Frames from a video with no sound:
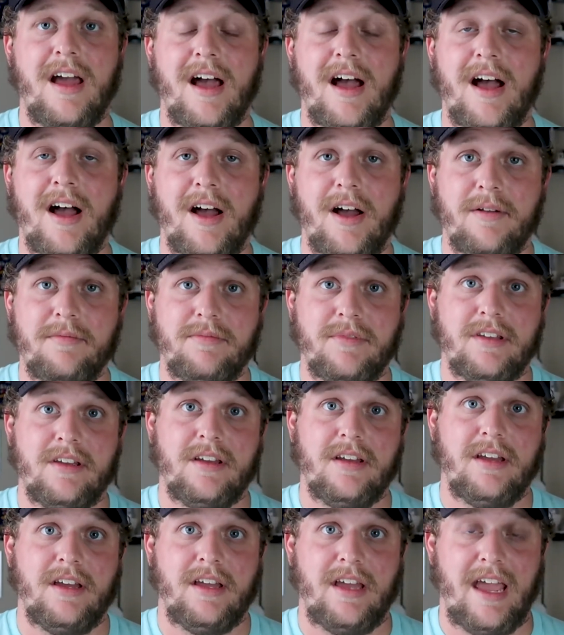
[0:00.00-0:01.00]

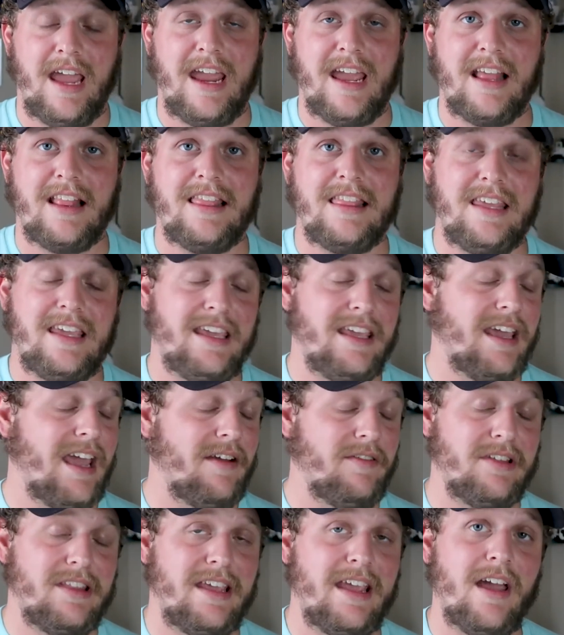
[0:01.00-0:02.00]
and the
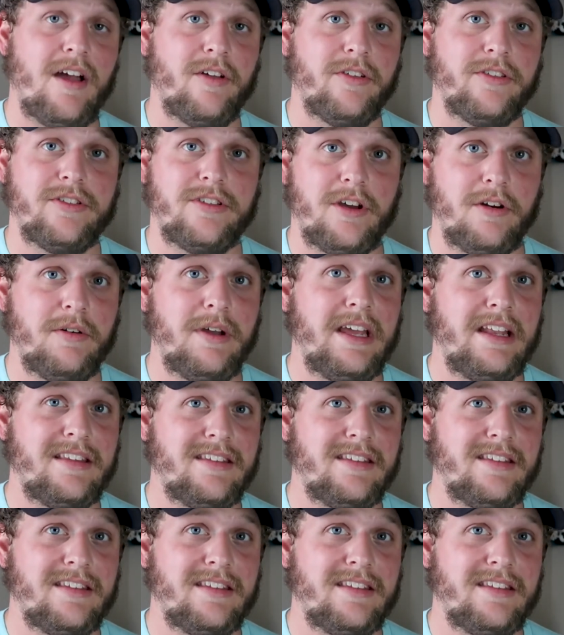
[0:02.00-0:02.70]
everything else. So